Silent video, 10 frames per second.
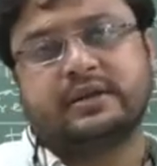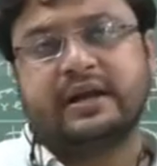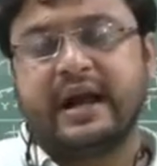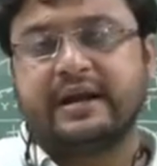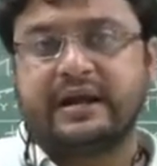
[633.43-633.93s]

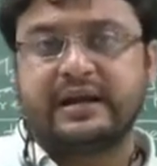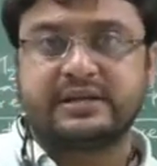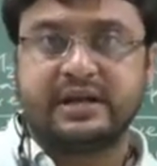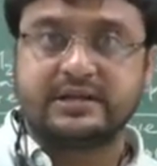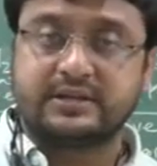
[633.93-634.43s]
That nitric
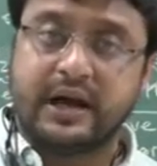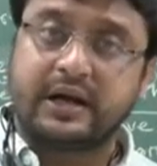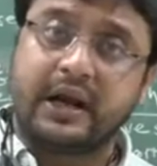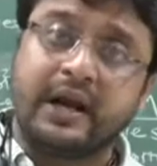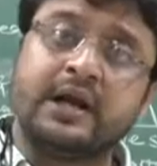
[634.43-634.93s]
acid has
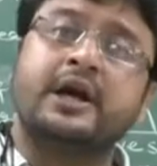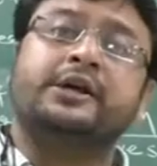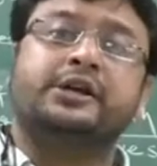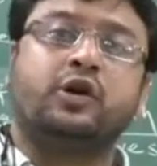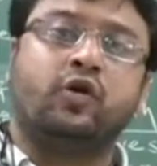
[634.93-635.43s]
attained
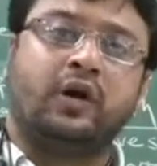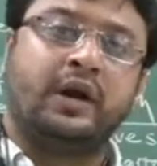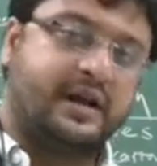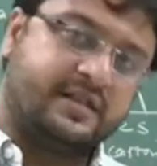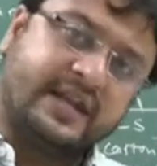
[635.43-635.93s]
yellow
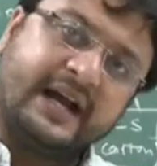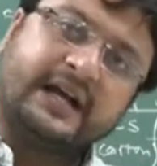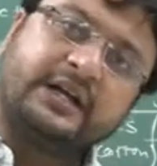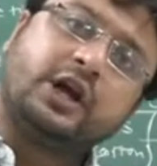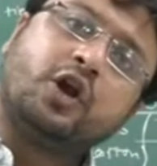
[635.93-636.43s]
color, and
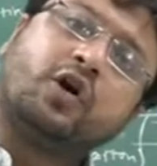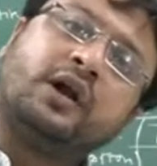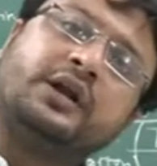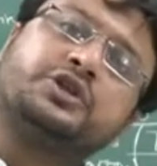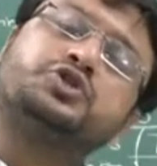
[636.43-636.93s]
that yellow
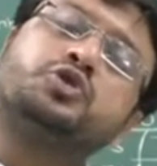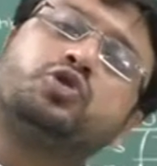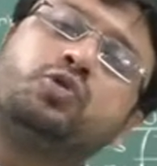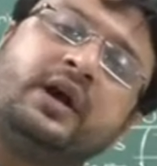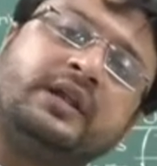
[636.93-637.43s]
color is due
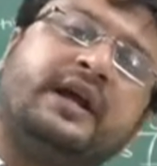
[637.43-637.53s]
to what?